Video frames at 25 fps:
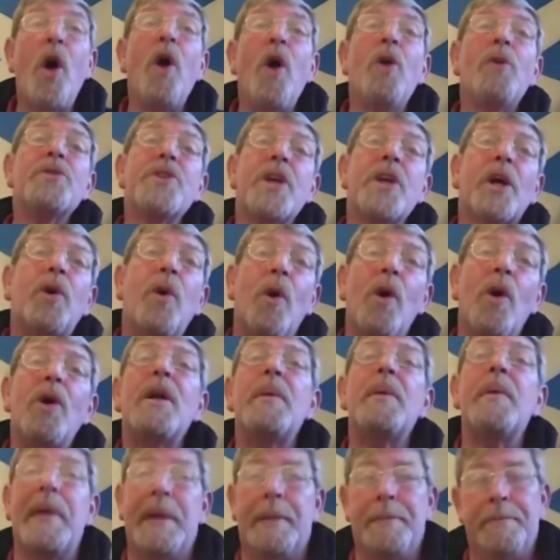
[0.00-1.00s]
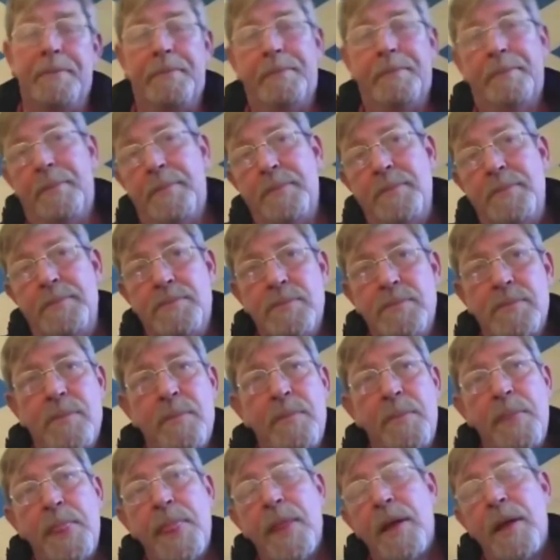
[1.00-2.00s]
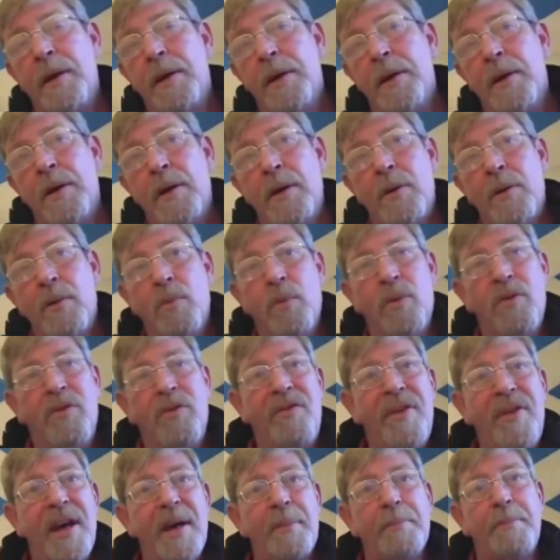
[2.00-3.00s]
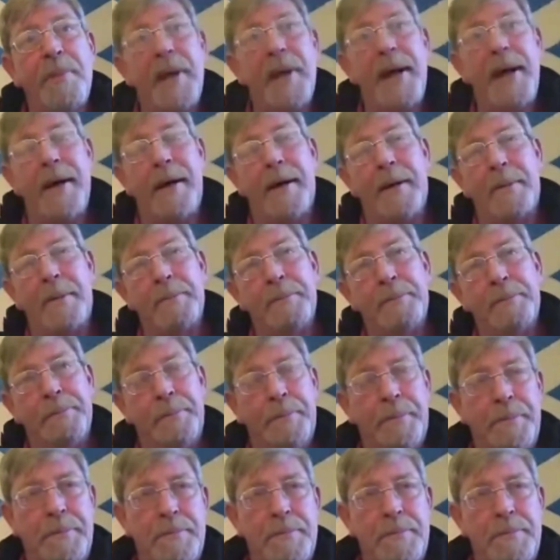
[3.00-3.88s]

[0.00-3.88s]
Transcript: Scotland's economy will fare better